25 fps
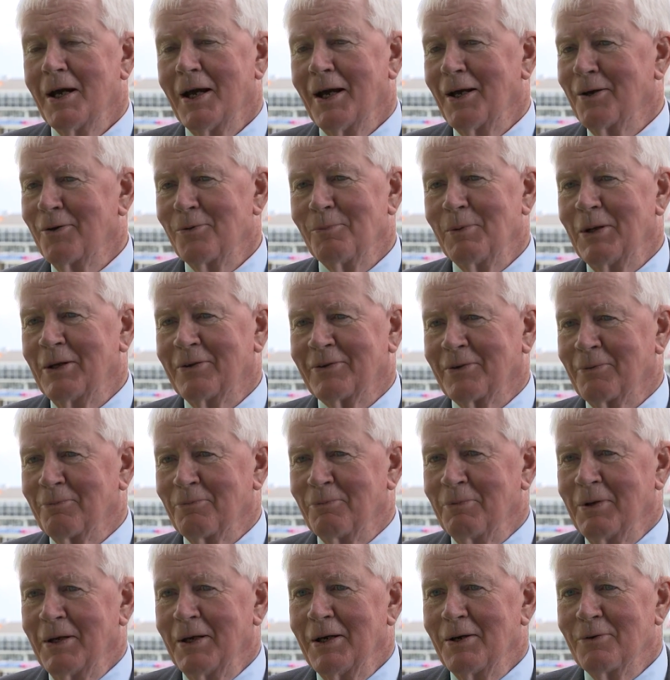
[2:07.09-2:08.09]
And you meet
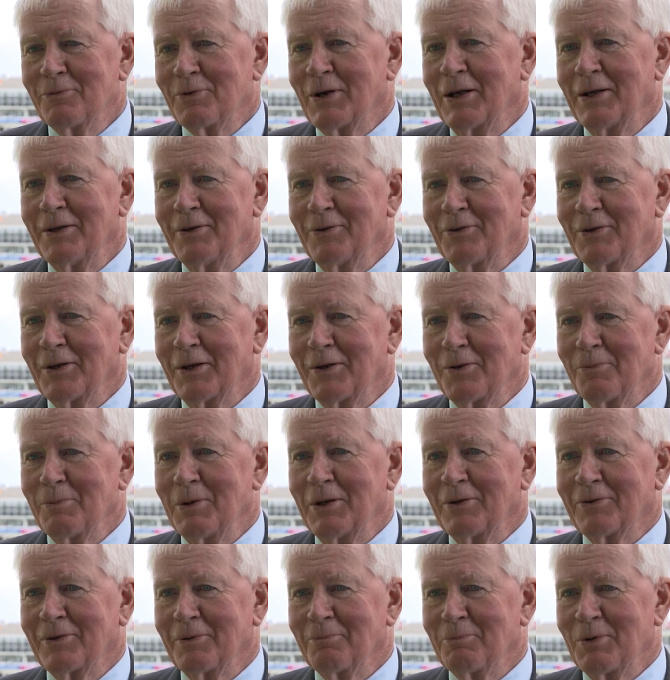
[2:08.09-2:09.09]
some friends and you
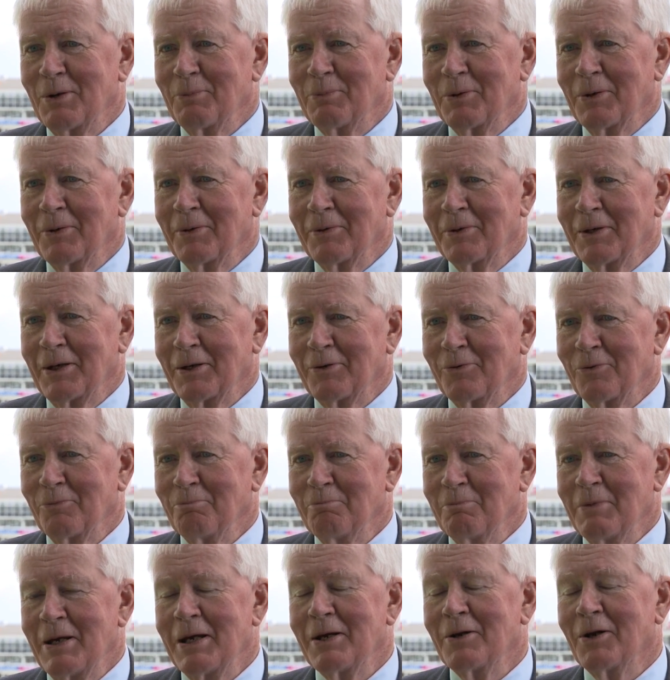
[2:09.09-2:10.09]
meet some people that you
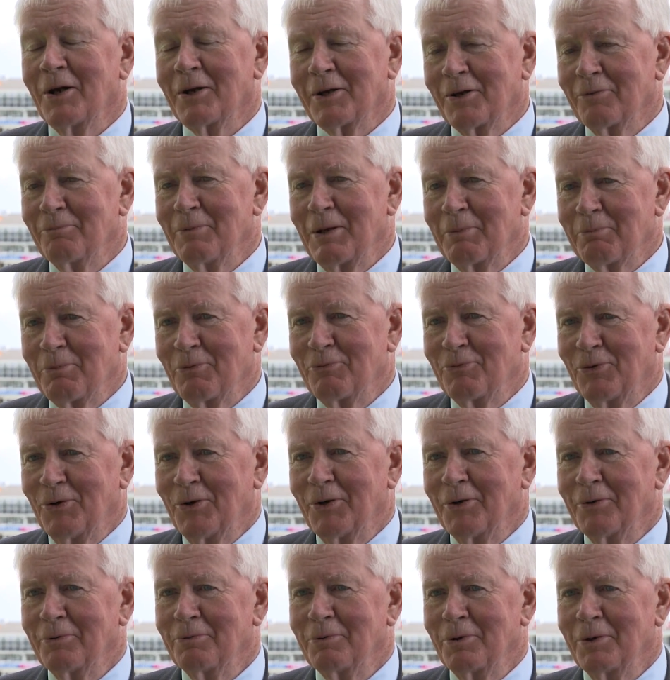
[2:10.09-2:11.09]
may not have met
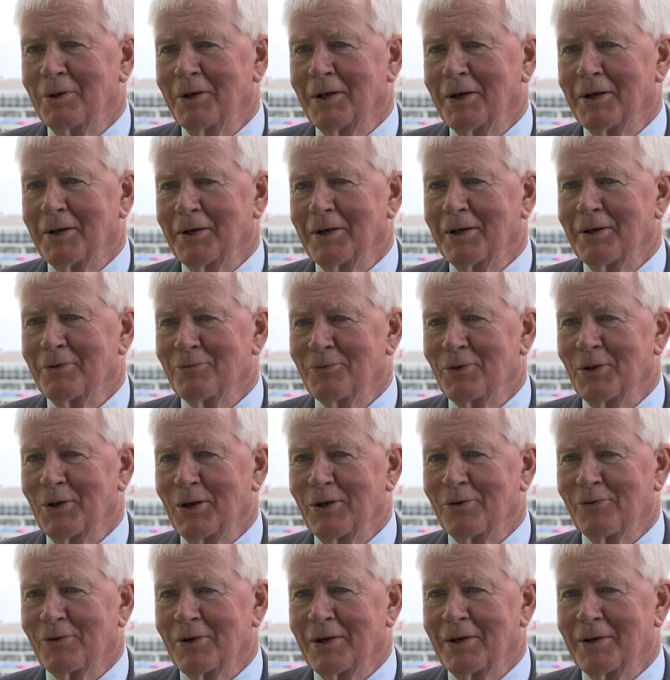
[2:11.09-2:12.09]
before who are
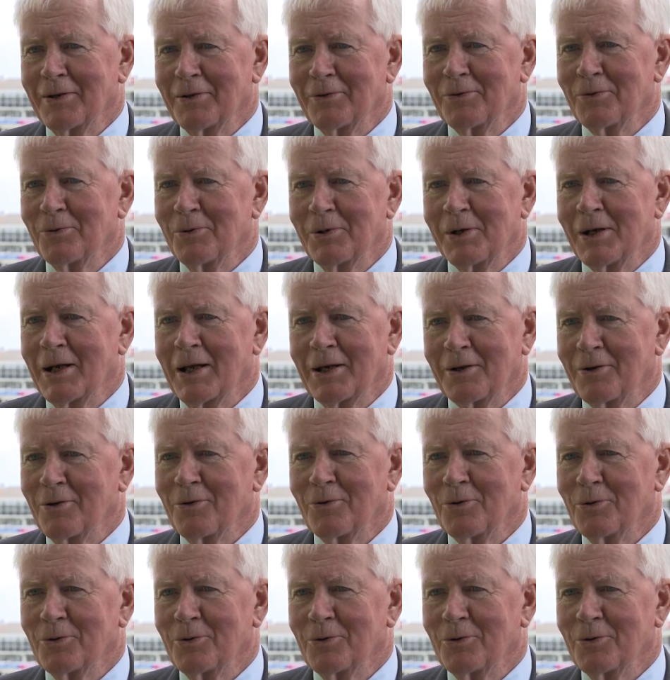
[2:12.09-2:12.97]
influential and who you like to